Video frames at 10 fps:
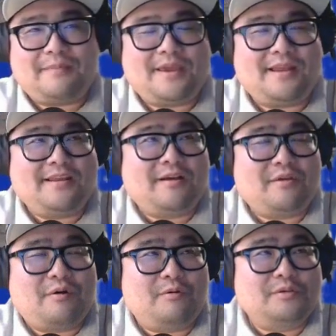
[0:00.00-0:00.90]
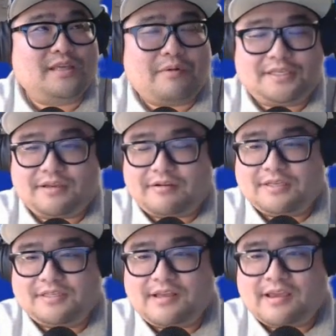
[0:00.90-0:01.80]
I mean, the whole Subway
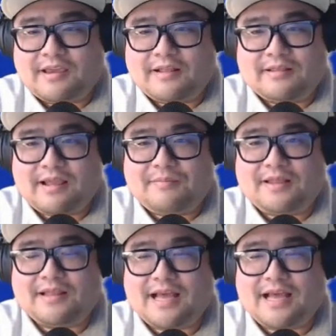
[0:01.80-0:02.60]
Series thing, and I mean,